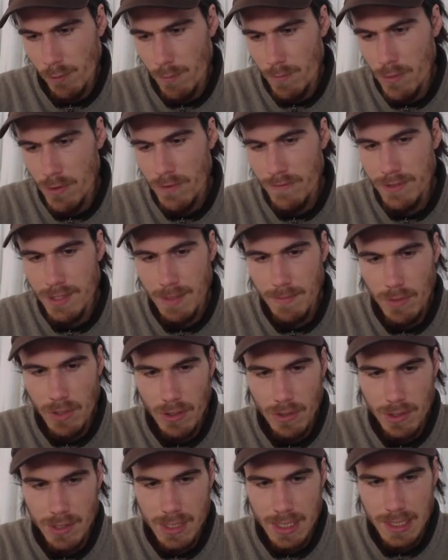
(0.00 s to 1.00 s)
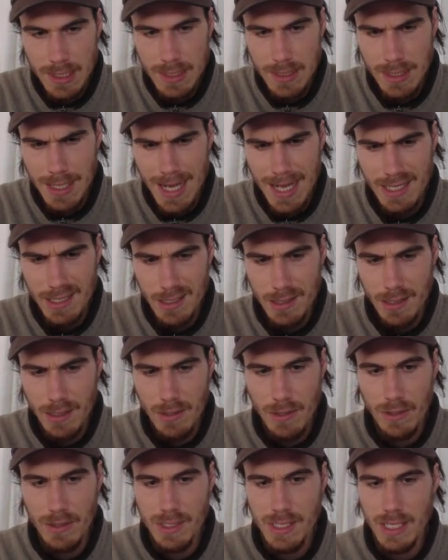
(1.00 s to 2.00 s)
remove some content and add
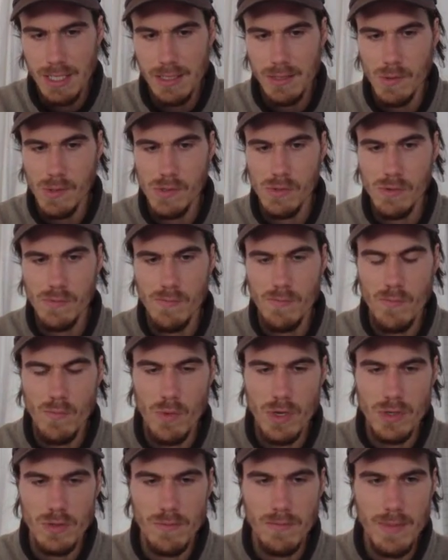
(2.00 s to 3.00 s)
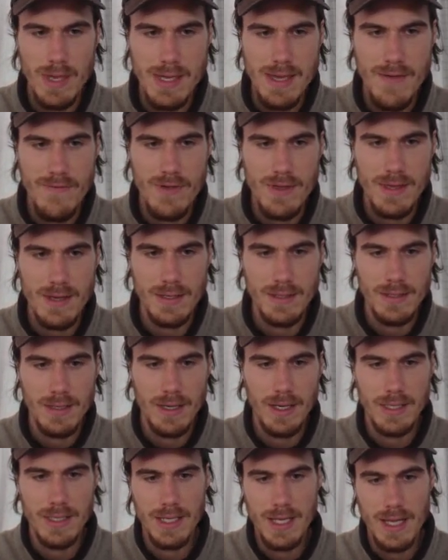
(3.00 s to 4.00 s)
other content, which would make everything
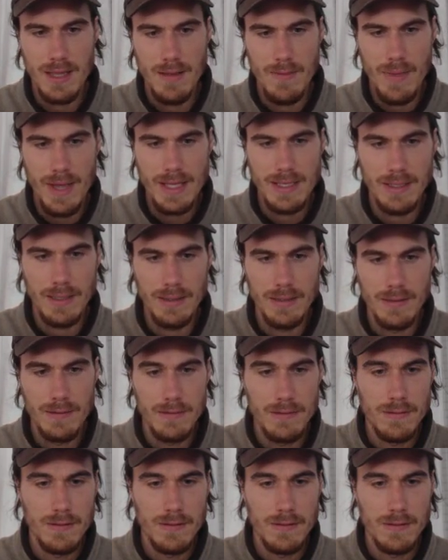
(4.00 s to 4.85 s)
tie together better.